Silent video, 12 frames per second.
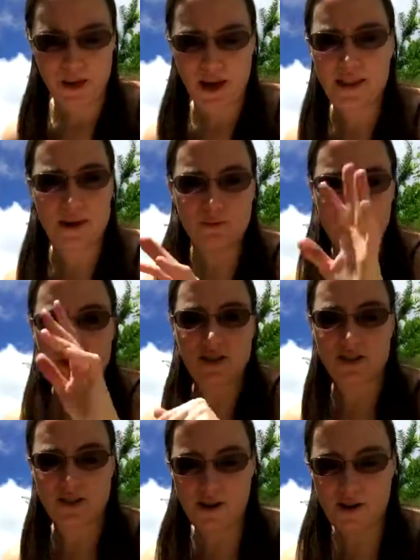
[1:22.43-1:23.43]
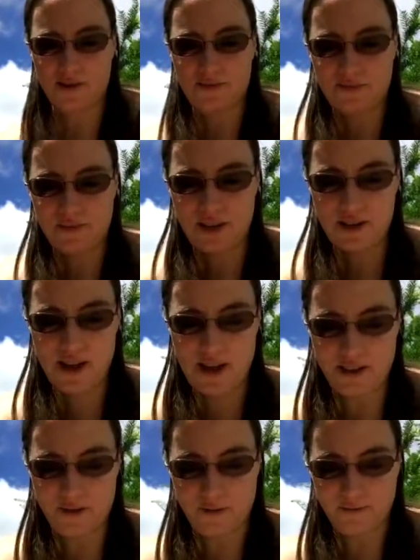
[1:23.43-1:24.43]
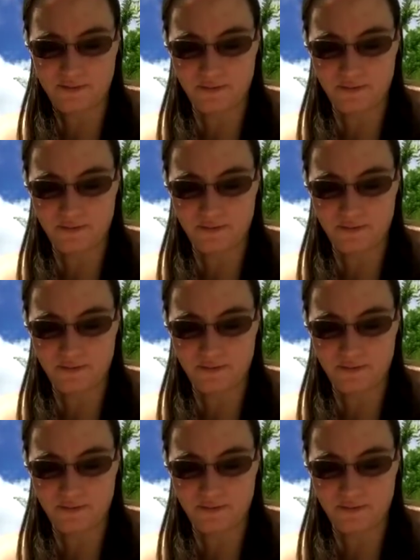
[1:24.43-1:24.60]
And that was just, oh, thank you.